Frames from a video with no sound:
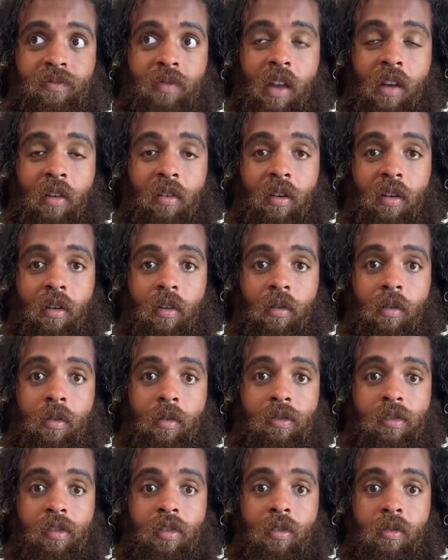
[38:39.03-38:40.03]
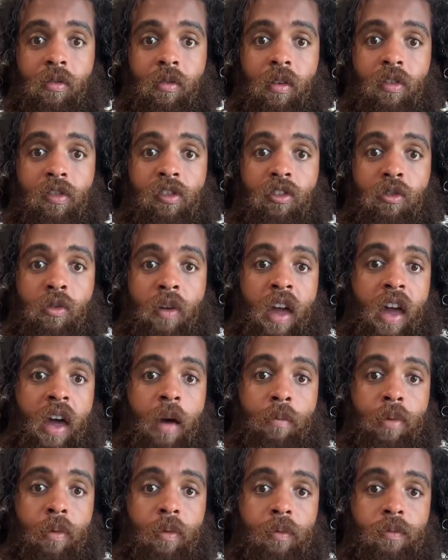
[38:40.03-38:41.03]
I don't know, it was too it's too
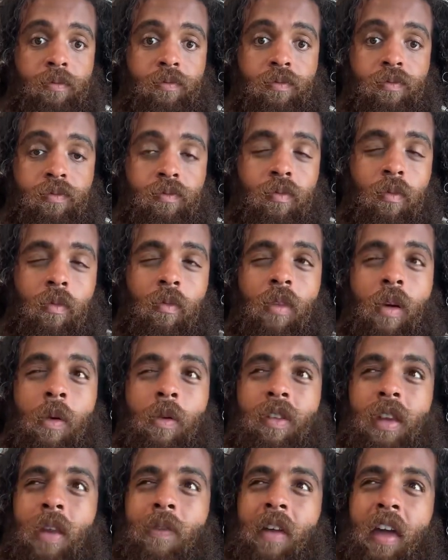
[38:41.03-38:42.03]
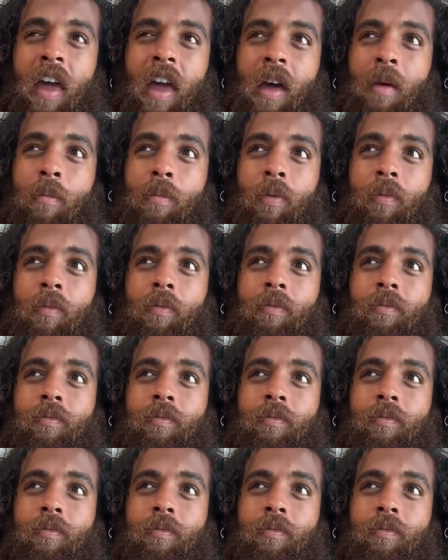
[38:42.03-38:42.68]
camp. Was it even camp?